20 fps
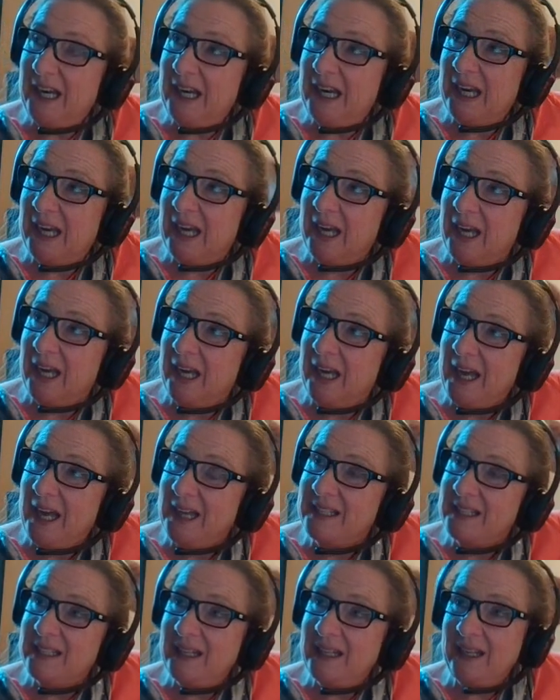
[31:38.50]
uh,
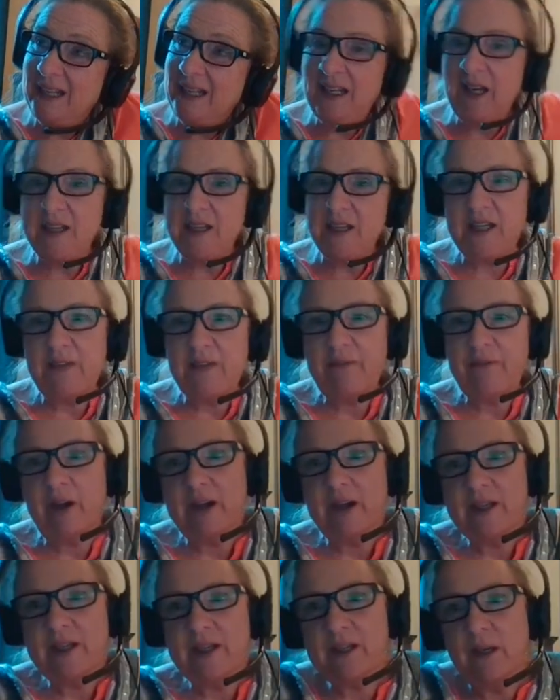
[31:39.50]
accidentally
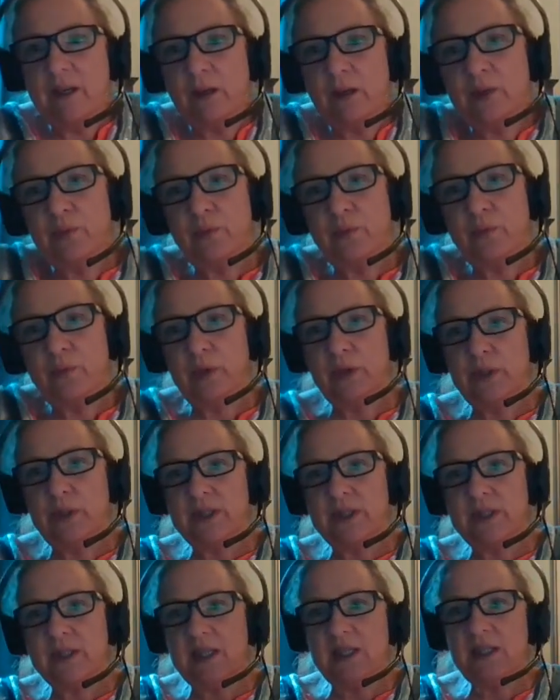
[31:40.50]
identified as a locus a
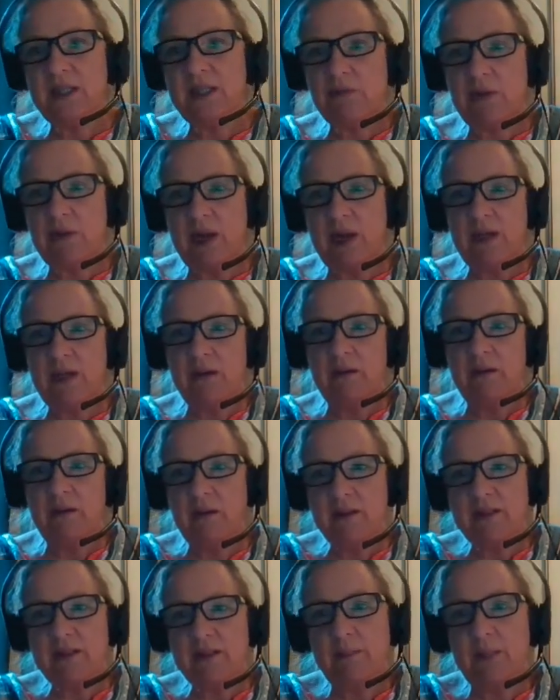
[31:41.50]
disease trait
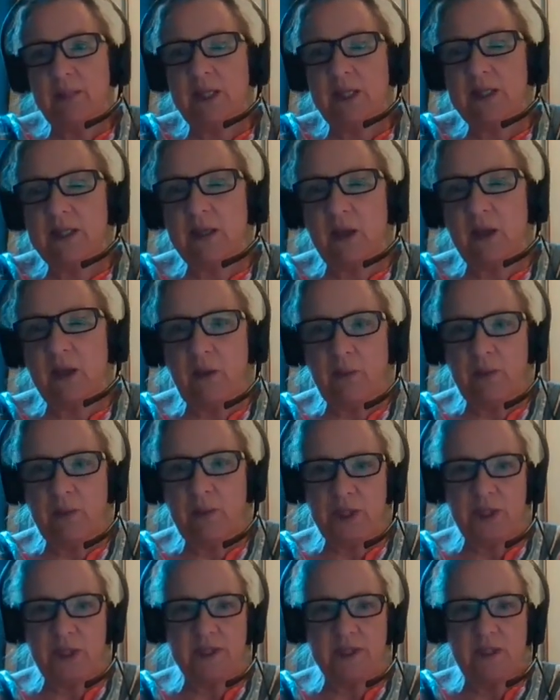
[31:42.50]
some years ago,
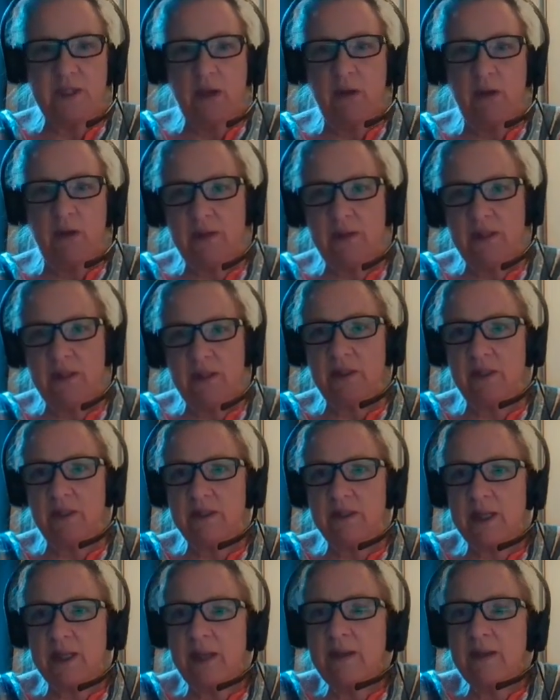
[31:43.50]
which it's not, it
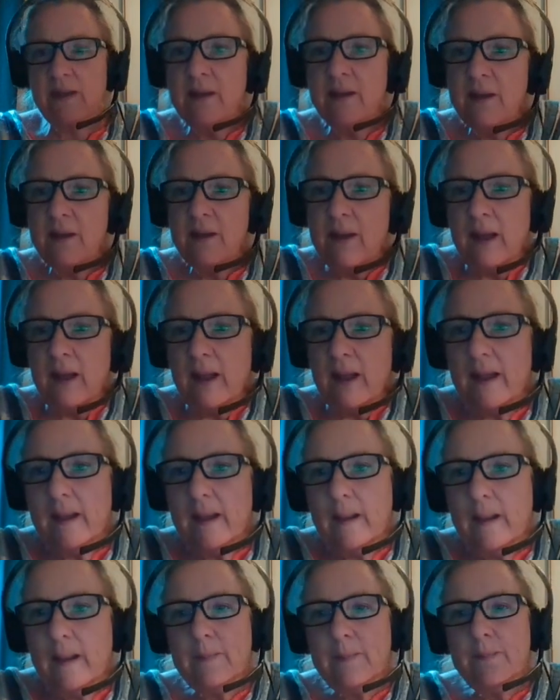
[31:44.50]
turns out.
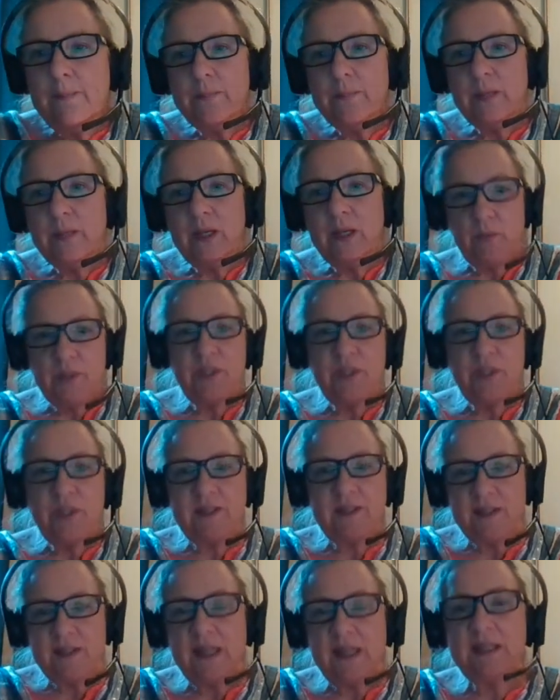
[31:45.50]
Um, it was
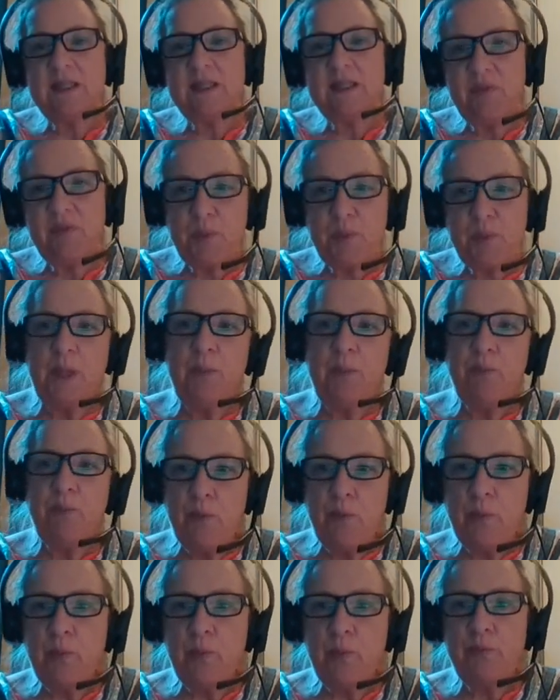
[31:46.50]
just selective sweep
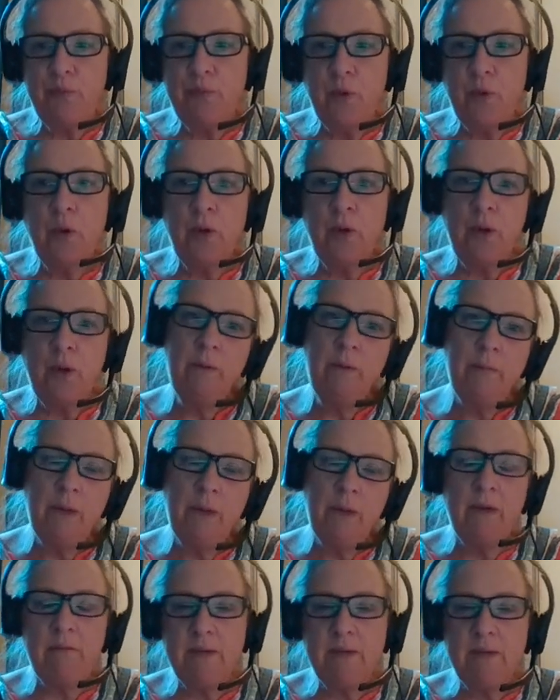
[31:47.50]
for, for
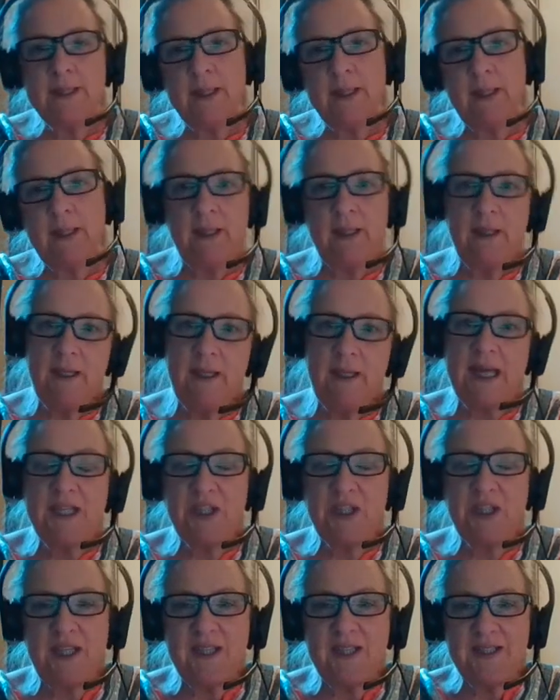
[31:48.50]
resilient. It
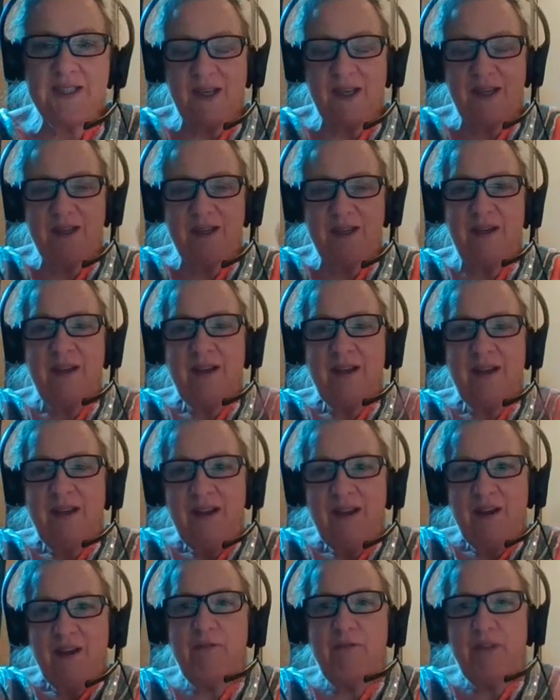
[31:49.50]
actually is a,
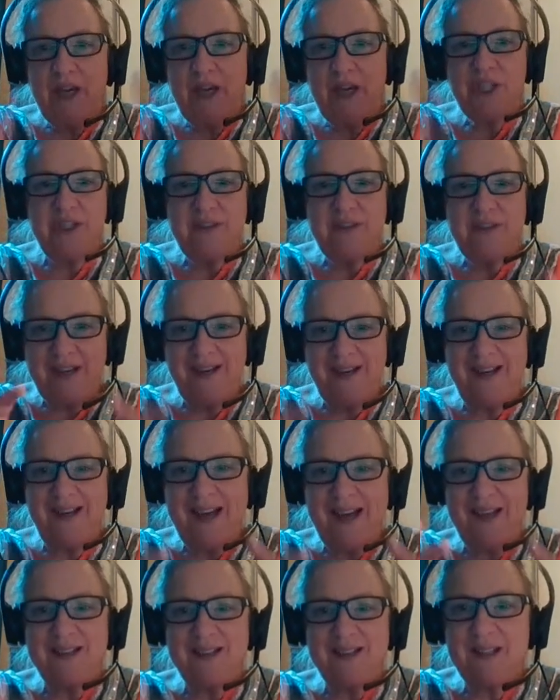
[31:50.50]
a region that
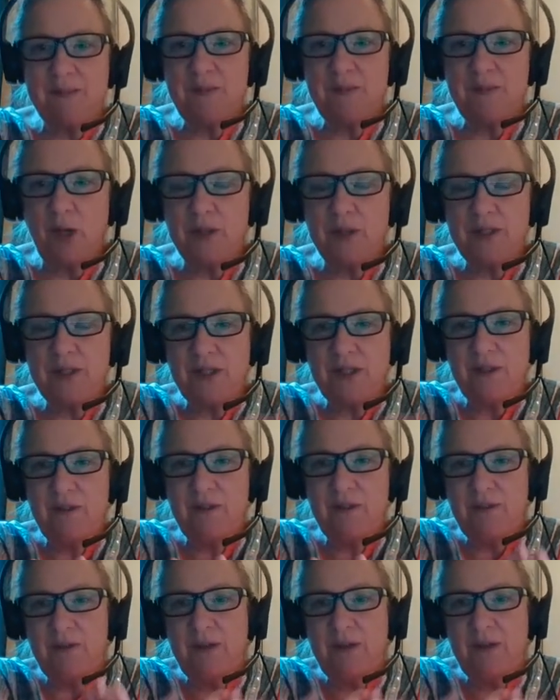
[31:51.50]
allows them not
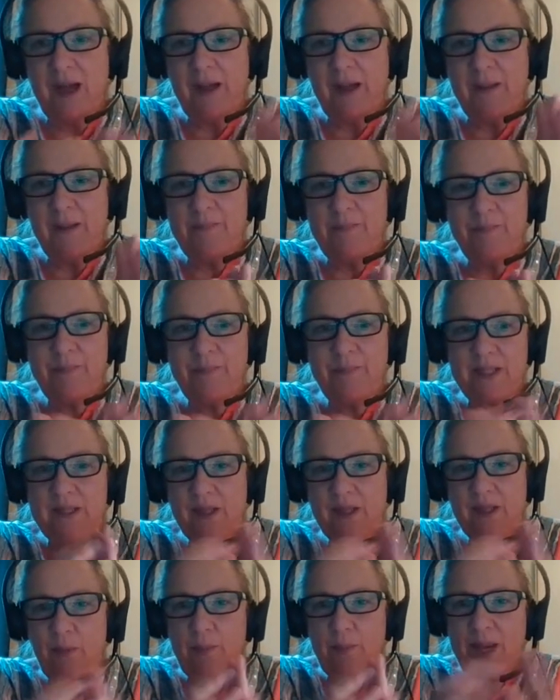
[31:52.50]
to um, be
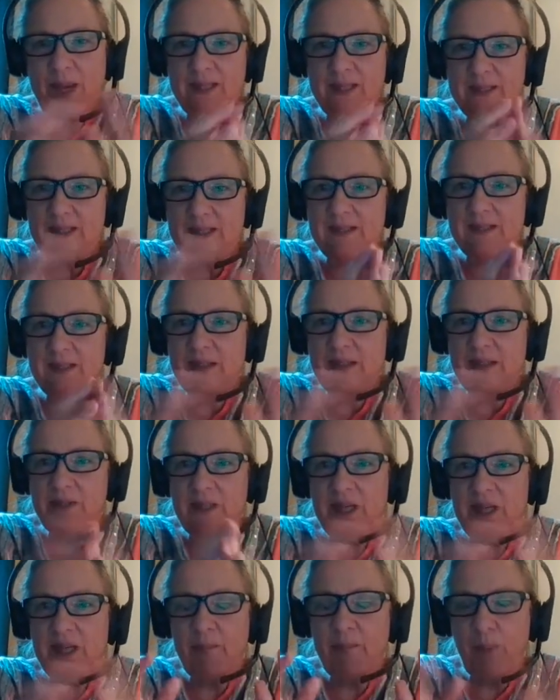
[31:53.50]
so pain sensitive
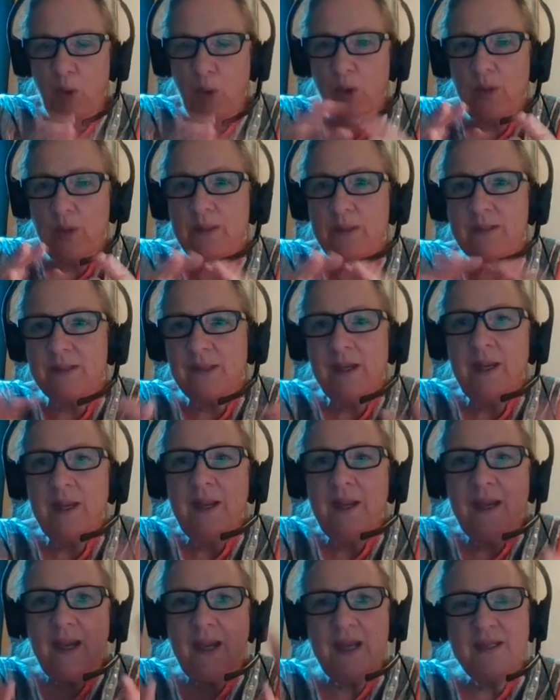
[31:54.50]
in their paws.
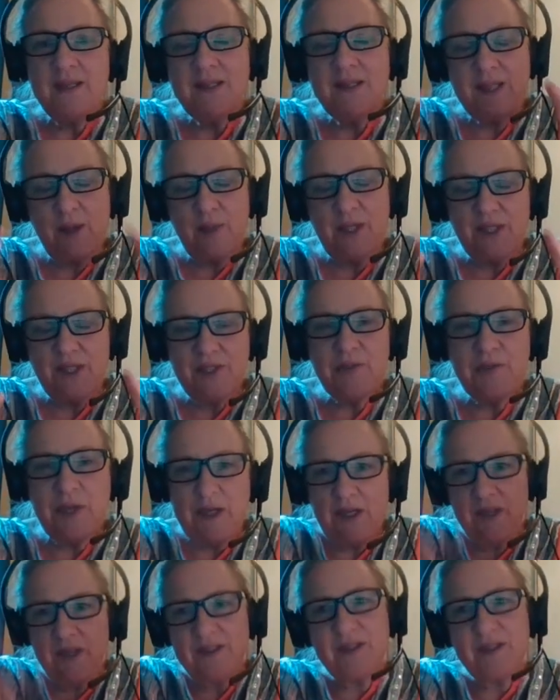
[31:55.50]
And so in
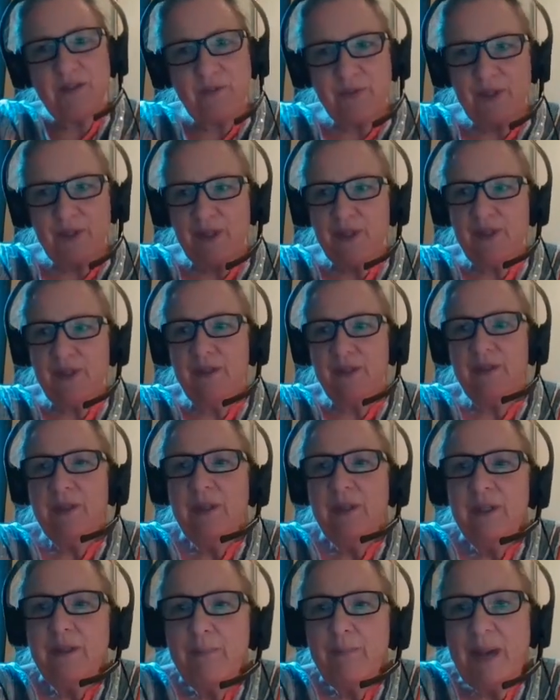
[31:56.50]
Australia, lots of the
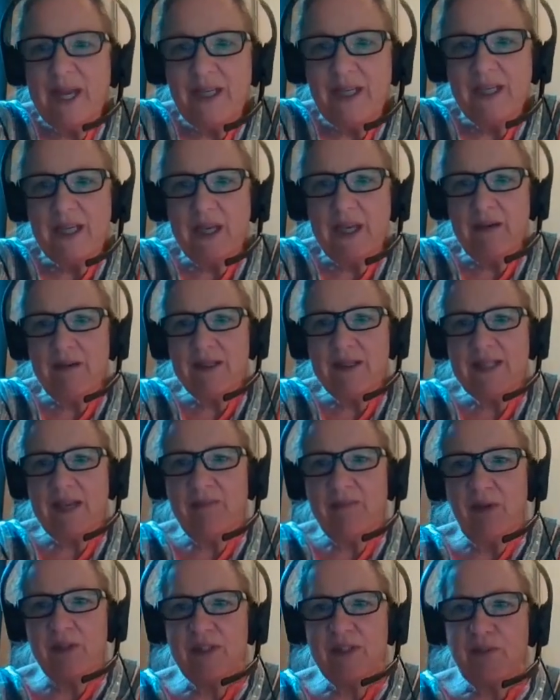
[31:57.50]
paddock areas
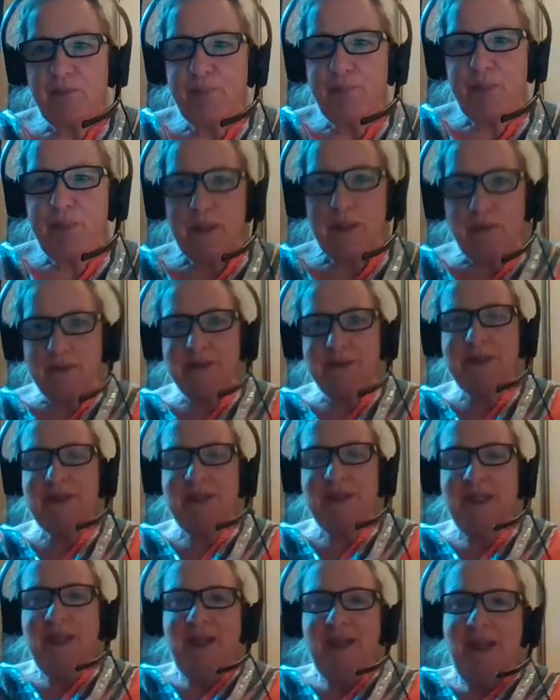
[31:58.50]
have lots of prickles.
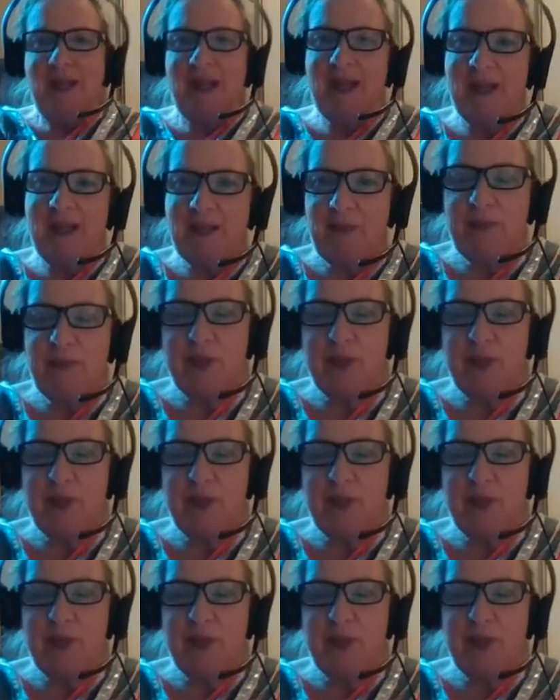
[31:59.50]
And if